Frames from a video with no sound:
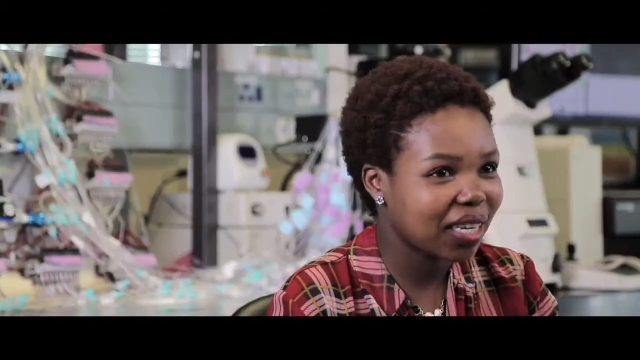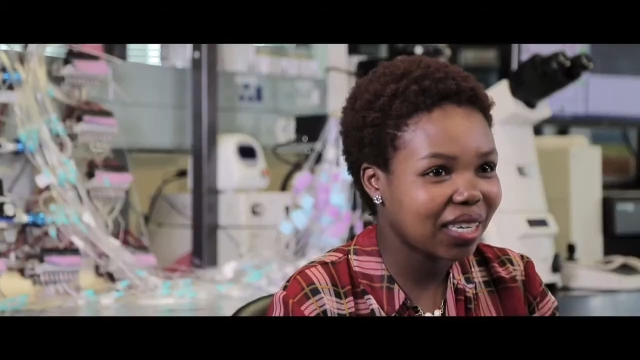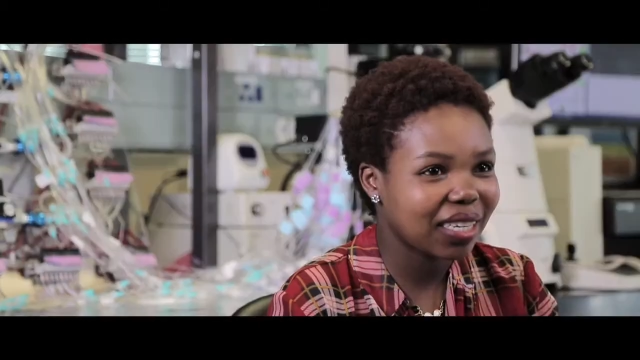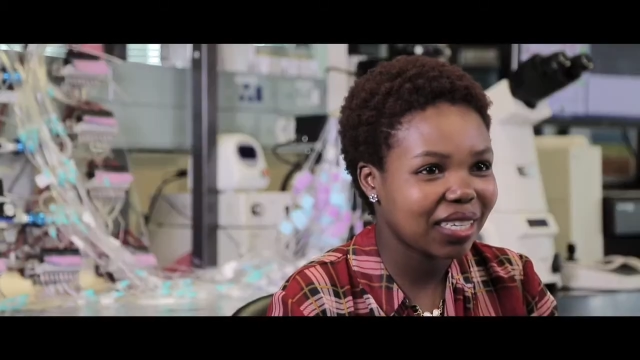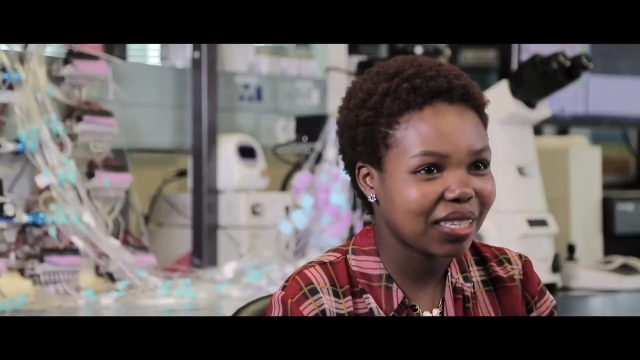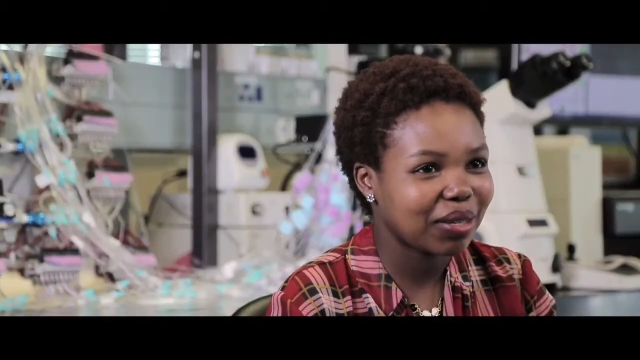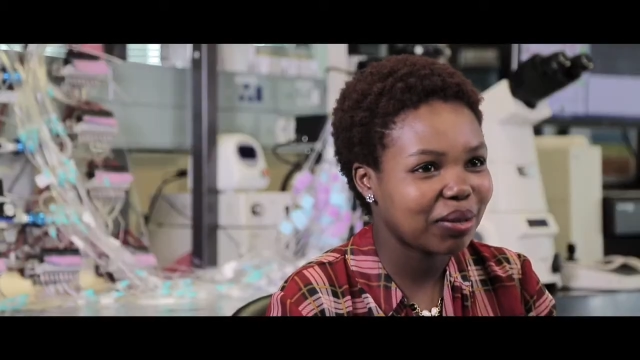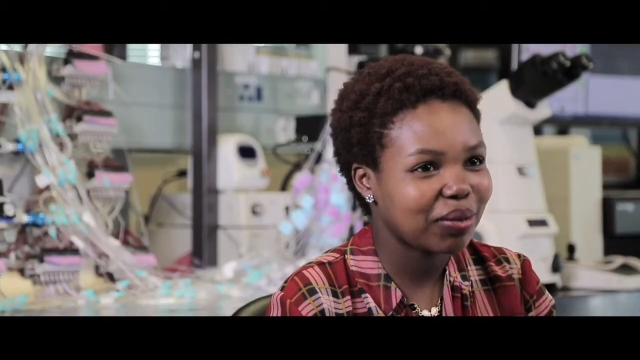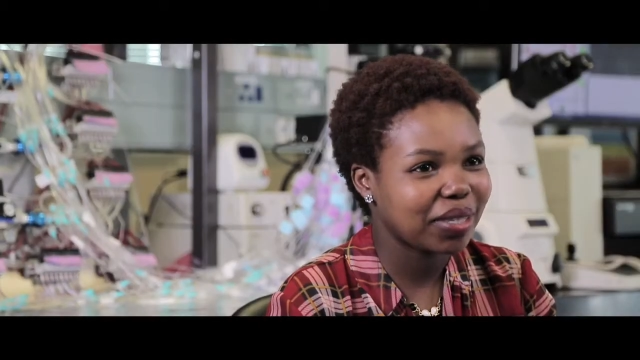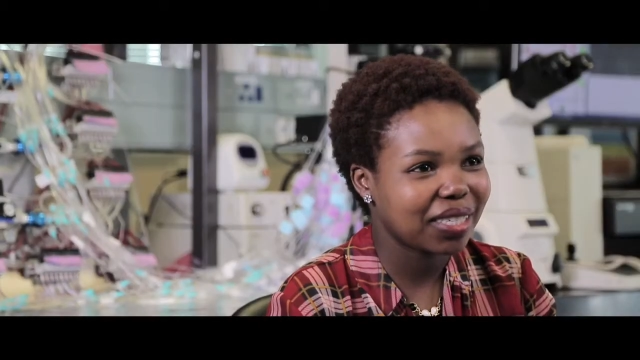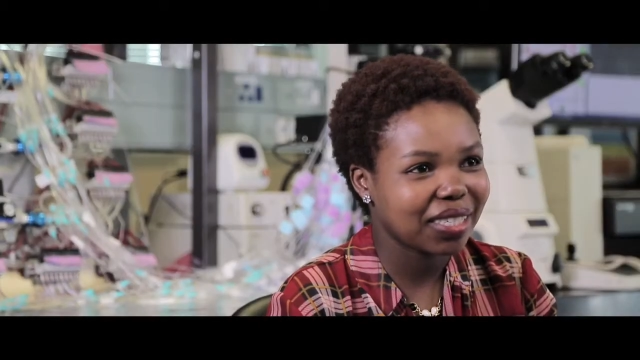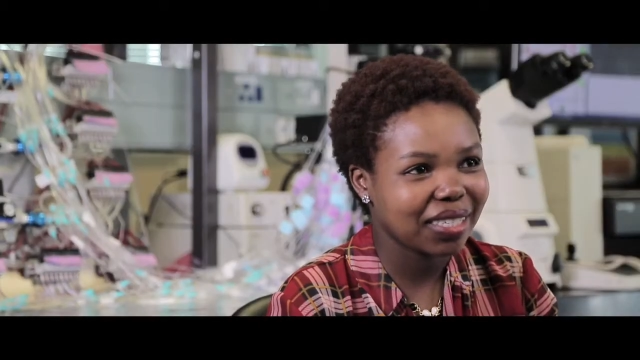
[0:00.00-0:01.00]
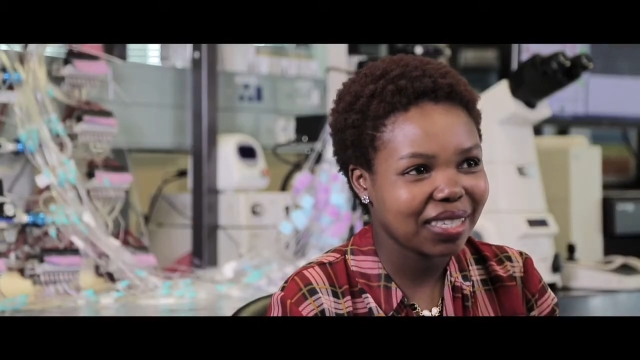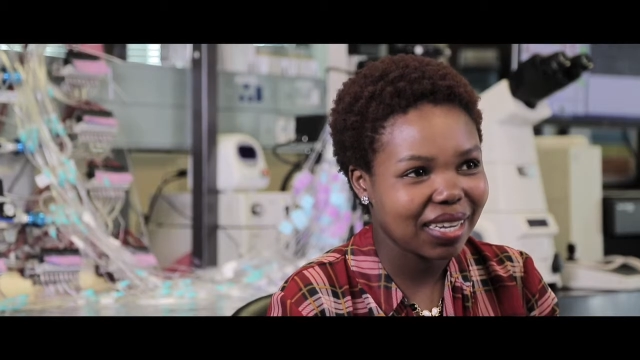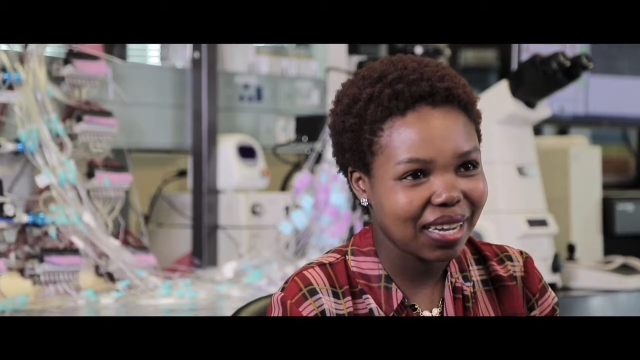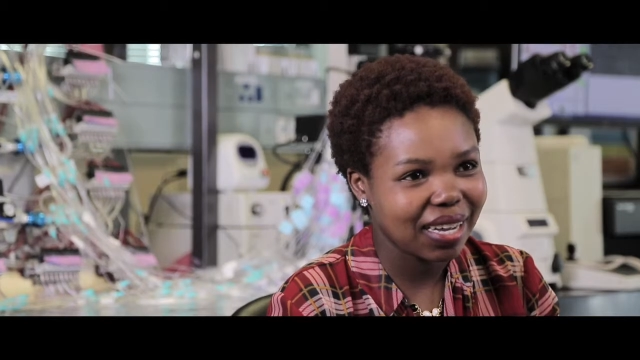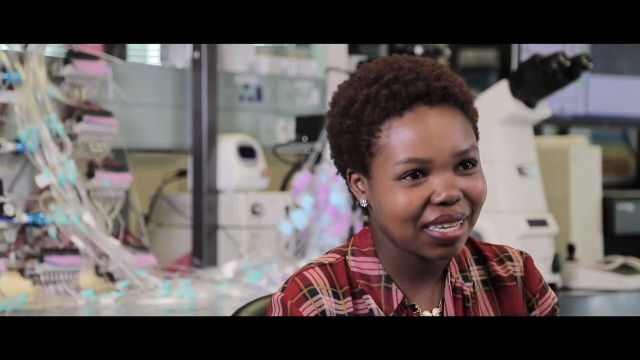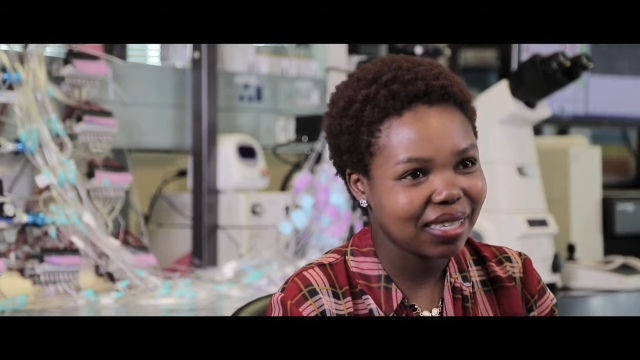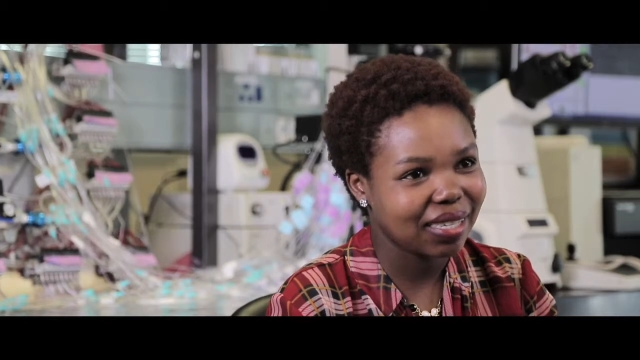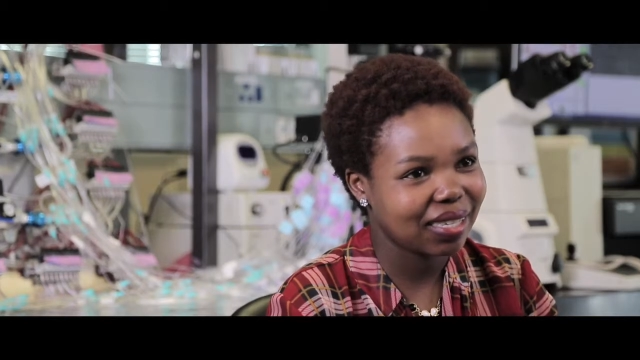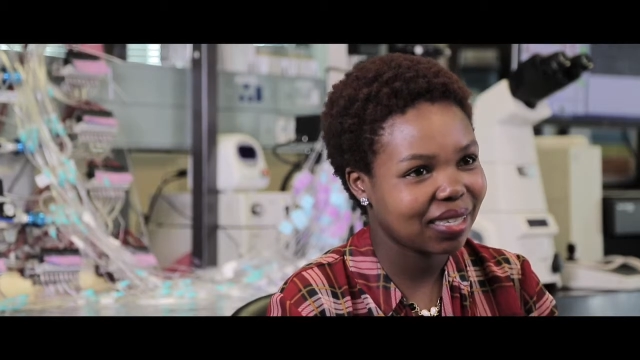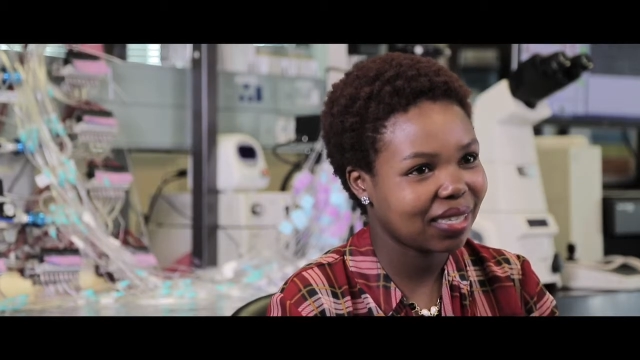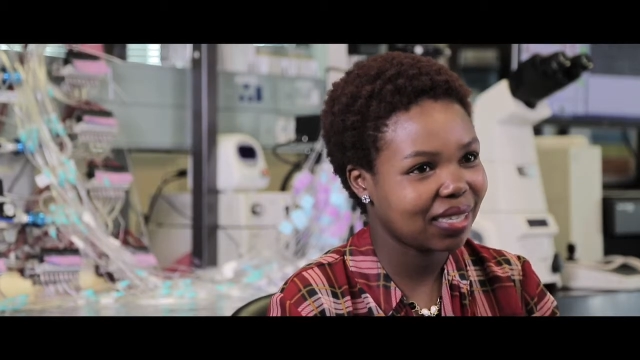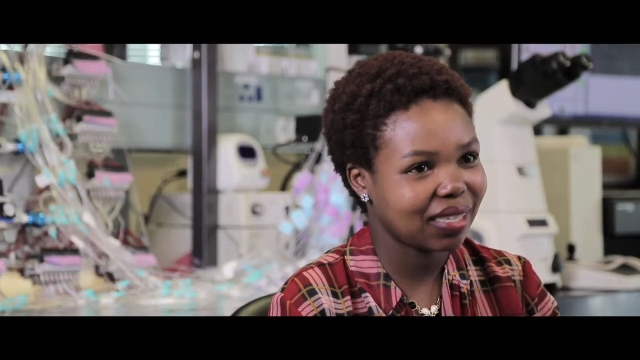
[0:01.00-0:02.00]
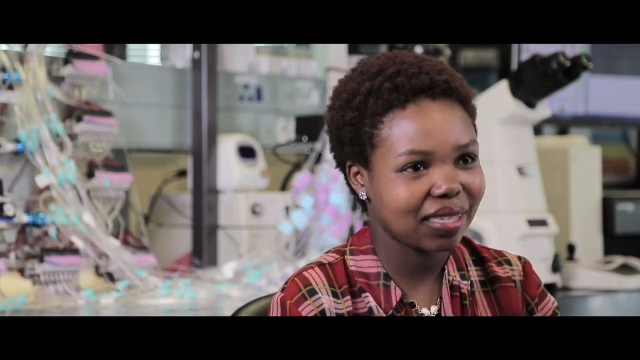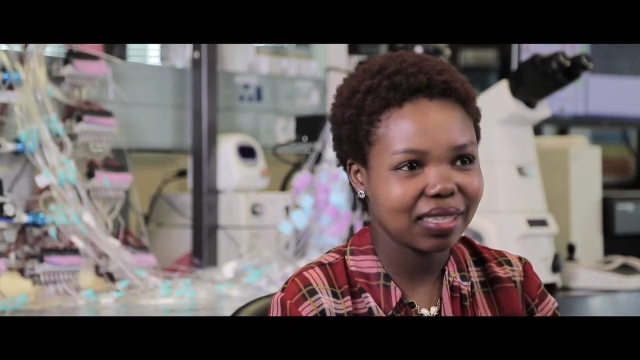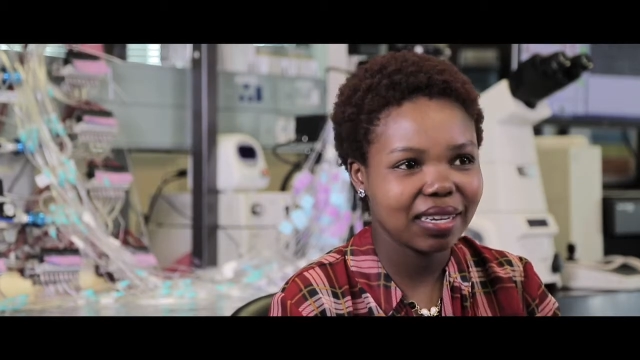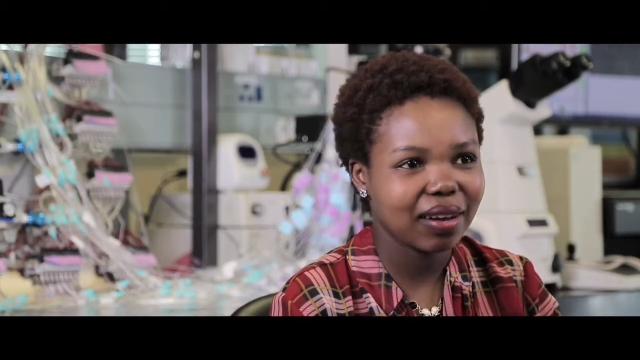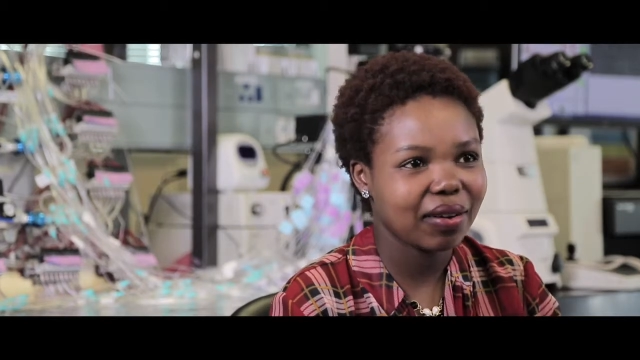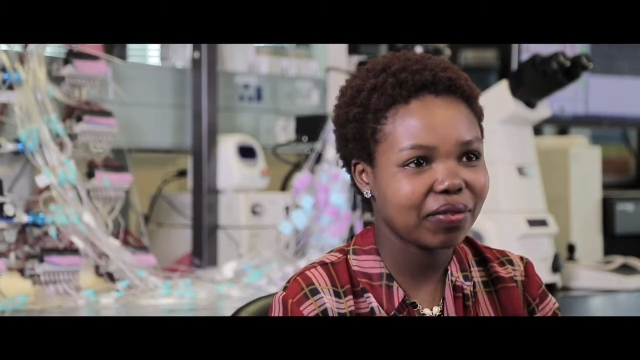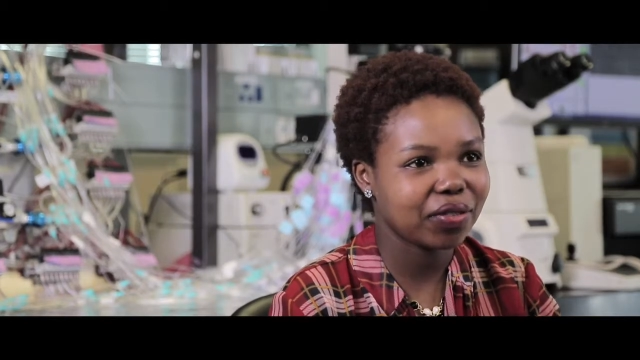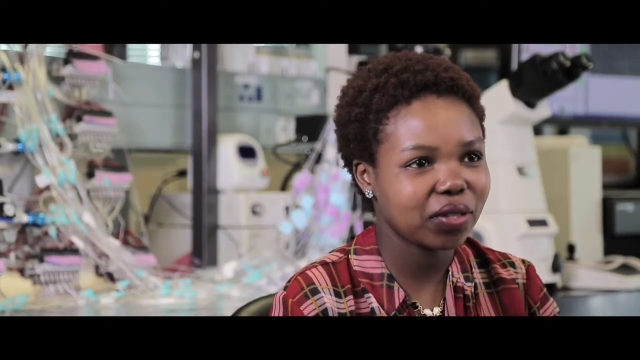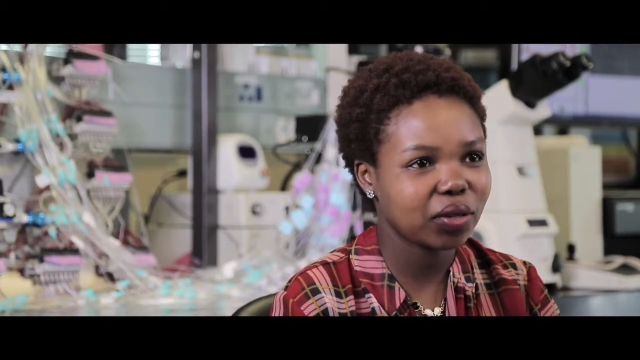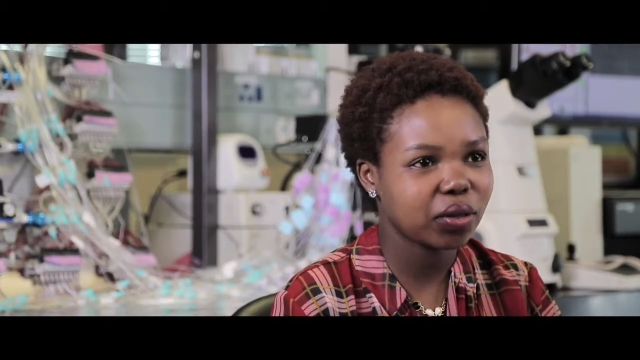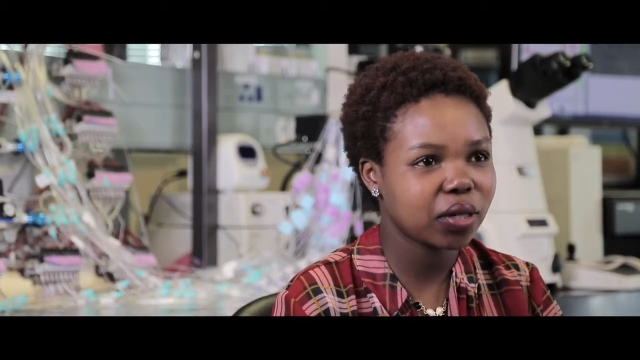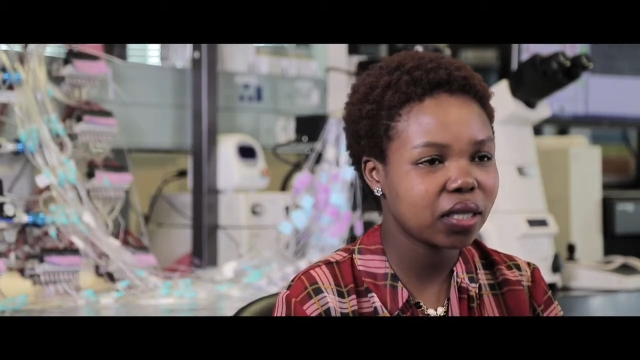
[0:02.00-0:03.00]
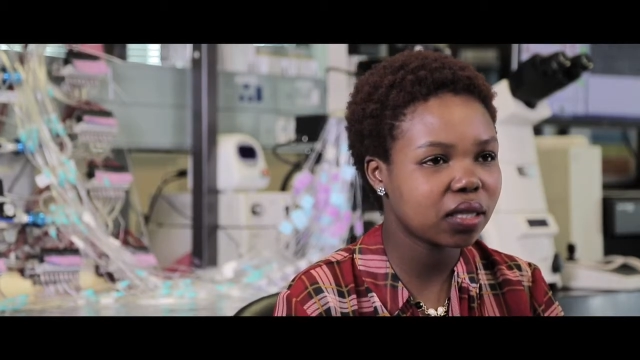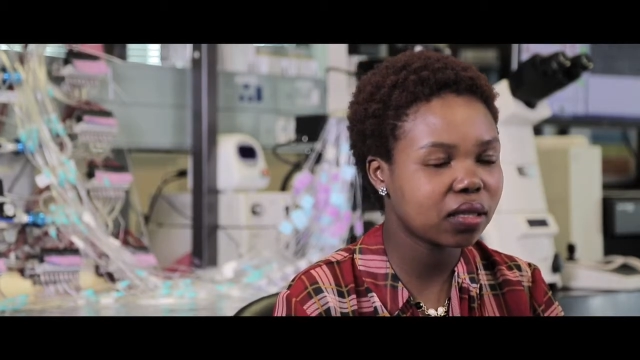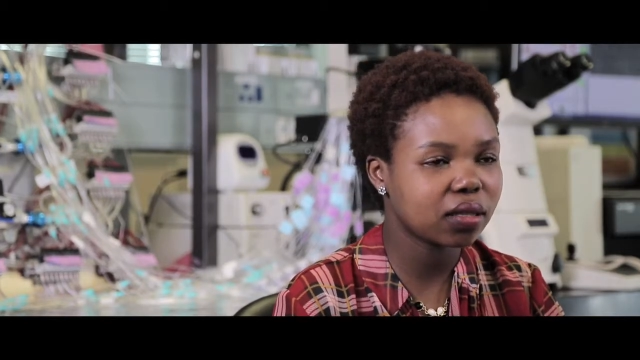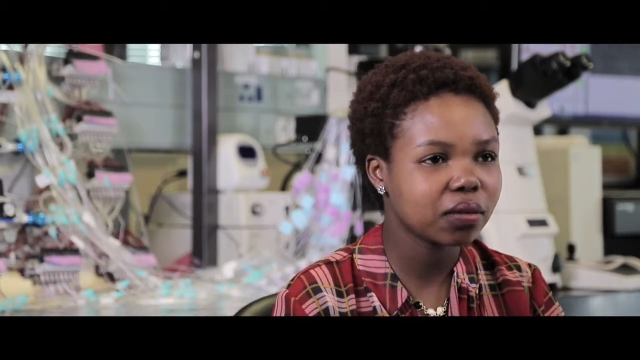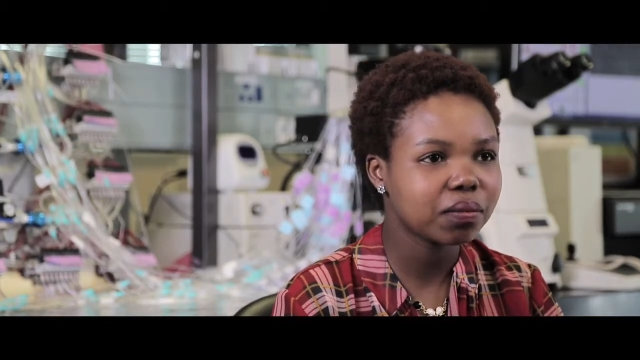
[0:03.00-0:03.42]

You know, we discuss stuff, so it's